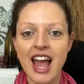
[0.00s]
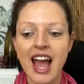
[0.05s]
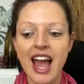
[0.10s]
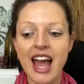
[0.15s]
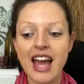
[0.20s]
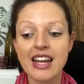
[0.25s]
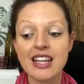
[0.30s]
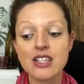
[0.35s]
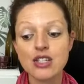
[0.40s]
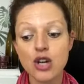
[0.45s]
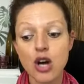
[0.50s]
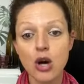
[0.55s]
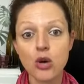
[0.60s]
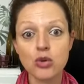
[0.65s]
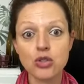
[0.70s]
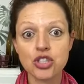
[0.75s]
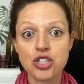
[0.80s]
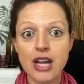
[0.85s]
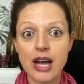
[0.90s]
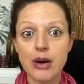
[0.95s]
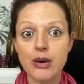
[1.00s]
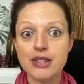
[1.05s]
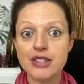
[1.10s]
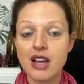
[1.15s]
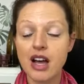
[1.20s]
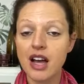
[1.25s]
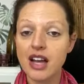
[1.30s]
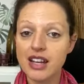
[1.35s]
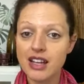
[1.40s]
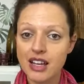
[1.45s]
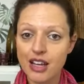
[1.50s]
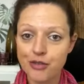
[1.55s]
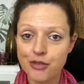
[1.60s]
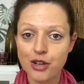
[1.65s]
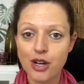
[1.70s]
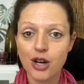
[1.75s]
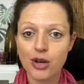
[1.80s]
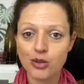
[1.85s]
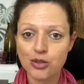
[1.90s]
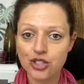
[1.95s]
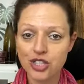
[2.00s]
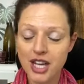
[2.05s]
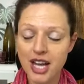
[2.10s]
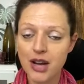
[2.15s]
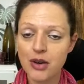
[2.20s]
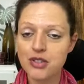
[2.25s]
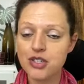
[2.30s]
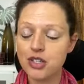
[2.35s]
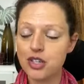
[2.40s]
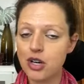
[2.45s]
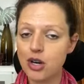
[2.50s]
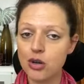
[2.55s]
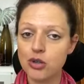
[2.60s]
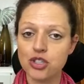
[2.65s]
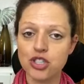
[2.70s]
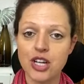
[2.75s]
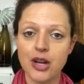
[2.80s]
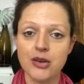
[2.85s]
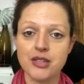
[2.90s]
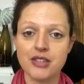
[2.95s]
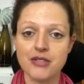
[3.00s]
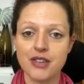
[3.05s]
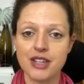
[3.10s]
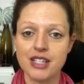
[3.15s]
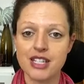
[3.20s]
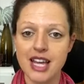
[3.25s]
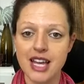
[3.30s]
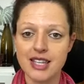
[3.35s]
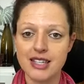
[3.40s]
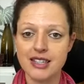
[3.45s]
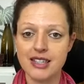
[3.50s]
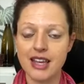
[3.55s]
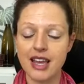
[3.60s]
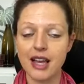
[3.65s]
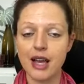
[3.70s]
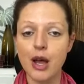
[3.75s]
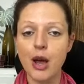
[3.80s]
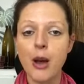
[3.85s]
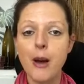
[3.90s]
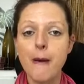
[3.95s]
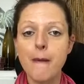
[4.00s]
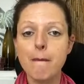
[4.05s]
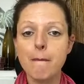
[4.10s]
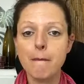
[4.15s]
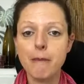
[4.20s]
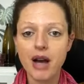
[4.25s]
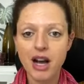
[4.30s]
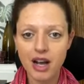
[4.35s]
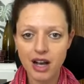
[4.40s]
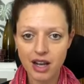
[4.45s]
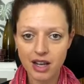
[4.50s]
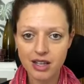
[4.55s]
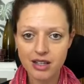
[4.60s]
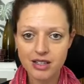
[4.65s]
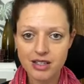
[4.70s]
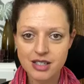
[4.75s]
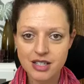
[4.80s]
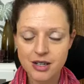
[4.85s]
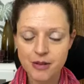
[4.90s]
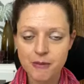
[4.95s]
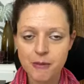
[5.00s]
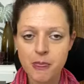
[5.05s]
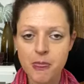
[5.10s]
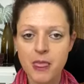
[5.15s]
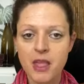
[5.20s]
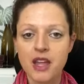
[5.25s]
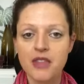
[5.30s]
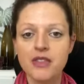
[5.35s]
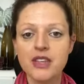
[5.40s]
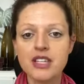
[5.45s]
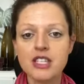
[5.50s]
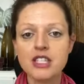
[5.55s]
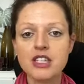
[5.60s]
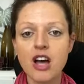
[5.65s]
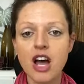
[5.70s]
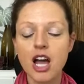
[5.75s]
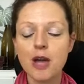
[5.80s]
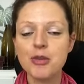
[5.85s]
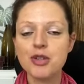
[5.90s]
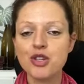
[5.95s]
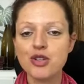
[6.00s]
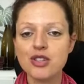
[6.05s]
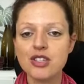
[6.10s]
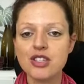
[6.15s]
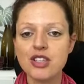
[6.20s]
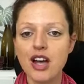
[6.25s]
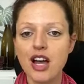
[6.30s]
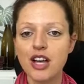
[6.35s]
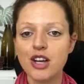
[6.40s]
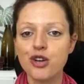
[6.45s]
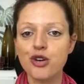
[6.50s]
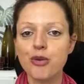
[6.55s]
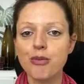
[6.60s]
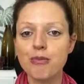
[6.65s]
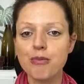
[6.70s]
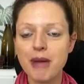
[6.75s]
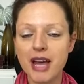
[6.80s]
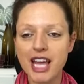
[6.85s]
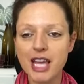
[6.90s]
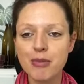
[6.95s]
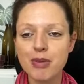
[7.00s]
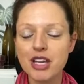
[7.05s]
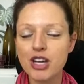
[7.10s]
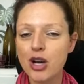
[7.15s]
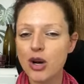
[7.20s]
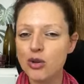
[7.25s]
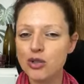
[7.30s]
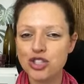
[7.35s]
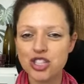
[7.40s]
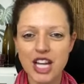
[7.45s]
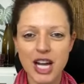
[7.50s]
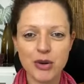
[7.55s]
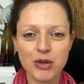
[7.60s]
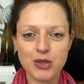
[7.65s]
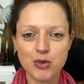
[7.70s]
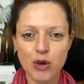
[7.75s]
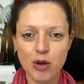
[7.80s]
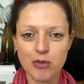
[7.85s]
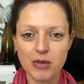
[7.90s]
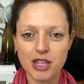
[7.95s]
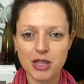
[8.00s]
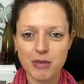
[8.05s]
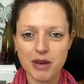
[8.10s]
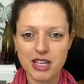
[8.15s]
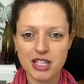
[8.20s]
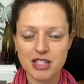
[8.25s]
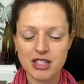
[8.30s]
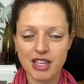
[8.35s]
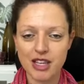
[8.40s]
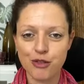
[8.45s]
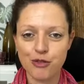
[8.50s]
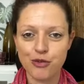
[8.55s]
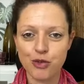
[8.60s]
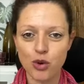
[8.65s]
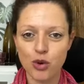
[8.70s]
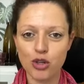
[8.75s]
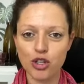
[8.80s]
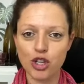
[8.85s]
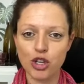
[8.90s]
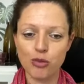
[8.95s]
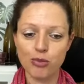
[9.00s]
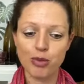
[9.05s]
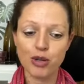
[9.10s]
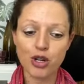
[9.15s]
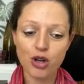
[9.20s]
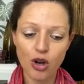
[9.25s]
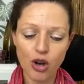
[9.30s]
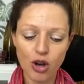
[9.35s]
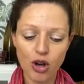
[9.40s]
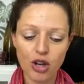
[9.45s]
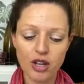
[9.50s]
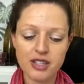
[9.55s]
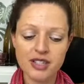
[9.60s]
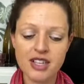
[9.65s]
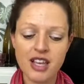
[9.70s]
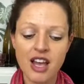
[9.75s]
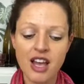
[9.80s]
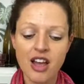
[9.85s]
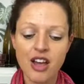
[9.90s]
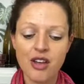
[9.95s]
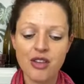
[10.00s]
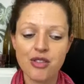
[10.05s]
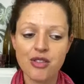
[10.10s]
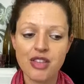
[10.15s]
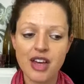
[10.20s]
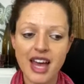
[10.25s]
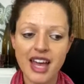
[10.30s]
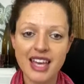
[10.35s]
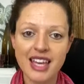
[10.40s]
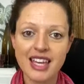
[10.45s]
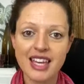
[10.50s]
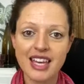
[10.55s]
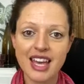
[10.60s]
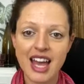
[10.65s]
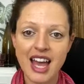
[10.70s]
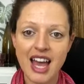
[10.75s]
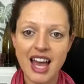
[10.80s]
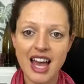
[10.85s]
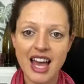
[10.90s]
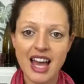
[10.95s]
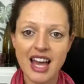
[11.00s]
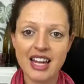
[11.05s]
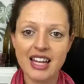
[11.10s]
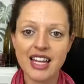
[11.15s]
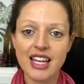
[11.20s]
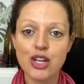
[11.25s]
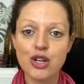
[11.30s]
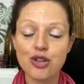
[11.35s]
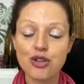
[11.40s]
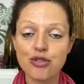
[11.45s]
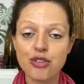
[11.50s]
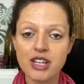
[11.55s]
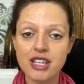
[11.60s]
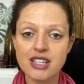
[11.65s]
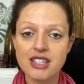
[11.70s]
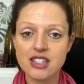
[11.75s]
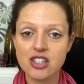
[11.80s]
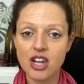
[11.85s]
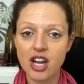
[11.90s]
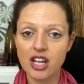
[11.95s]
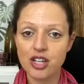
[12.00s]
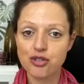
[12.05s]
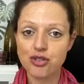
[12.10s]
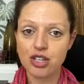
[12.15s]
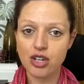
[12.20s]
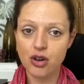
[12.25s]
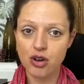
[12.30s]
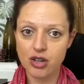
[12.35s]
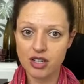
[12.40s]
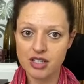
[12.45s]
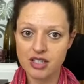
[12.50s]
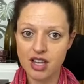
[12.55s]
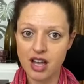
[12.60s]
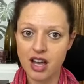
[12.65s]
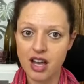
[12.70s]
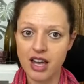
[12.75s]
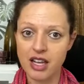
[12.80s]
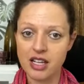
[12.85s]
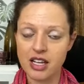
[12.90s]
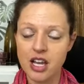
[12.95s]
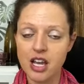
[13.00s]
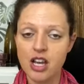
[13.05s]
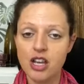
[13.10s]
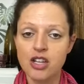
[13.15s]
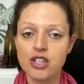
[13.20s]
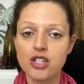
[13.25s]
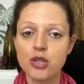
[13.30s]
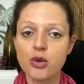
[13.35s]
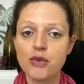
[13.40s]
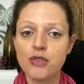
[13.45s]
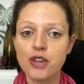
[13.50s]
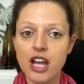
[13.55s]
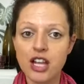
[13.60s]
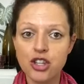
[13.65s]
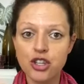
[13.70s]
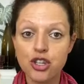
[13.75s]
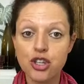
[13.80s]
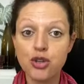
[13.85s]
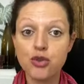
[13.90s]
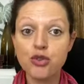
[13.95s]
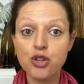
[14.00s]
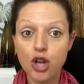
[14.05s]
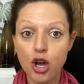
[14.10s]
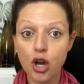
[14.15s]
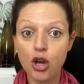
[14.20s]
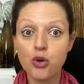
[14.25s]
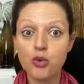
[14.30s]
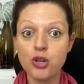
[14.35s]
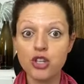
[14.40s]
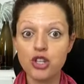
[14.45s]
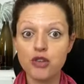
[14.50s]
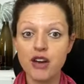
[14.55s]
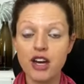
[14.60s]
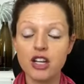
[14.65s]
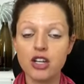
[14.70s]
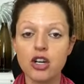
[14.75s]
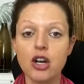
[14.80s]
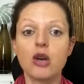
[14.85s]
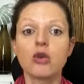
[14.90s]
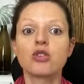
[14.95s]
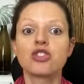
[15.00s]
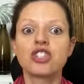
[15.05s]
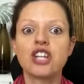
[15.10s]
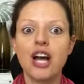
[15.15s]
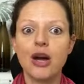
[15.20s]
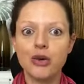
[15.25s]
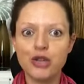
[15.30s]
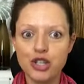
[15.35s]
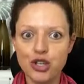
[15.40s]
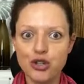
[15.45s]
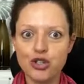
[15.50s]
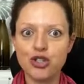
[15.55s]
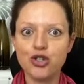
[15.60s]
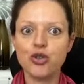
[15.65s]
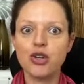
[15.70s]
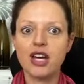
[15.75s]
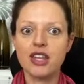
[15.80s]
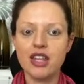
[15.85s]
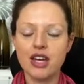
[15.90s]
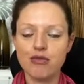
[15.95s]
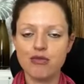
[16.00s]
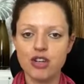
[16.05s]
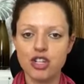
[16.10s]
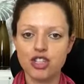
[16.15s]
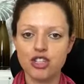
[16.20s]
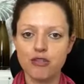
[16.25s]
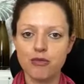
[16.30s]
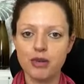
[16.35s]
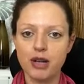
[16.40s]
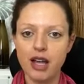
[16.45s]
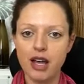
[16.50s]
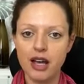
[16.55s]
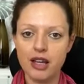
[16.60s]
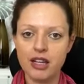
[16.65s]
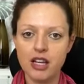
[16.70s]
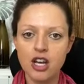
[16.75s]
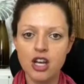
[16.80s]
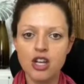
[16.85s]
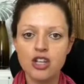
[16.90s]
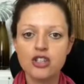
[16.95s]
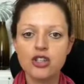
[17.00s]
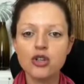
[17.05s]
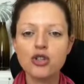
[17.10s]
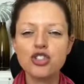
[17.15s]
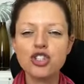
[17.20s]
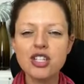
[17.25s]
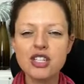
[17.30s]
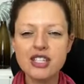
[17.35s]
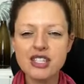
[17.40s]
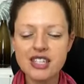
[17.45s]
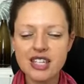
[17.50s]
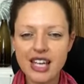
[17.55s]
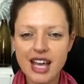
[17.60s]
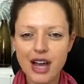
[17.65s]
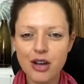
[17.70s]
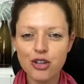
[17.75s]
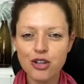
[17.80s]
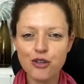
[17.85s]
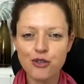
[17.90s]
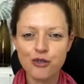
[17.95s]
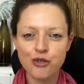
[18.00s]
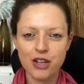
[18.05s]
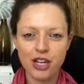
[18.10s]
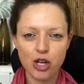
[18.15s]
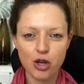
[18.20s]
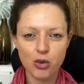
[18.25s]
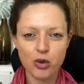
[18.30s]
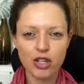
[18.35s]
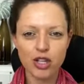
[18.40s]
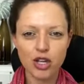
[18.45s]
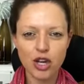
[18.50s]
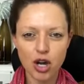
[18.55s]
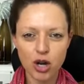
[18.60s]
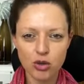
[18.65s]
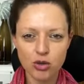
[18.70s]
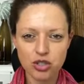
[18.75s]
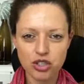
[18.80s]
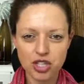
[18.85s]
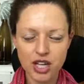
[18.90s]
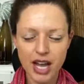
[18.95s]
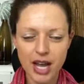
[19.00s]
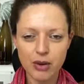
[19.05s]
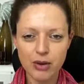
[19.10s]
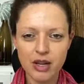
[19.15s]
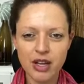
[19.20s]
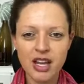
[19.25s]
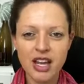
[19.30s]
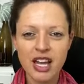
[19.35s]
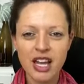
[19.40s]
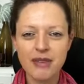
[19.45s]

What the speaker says: And it's cold showers. I love cold showers and cold showers are fantastic. But this time in your cycle, maybe cold showers won't be the best thing for you because they can increase nitric oxide. So and you know when you've had a cold shower, you do get that rush of blood. So just see how you feel with a cold shower.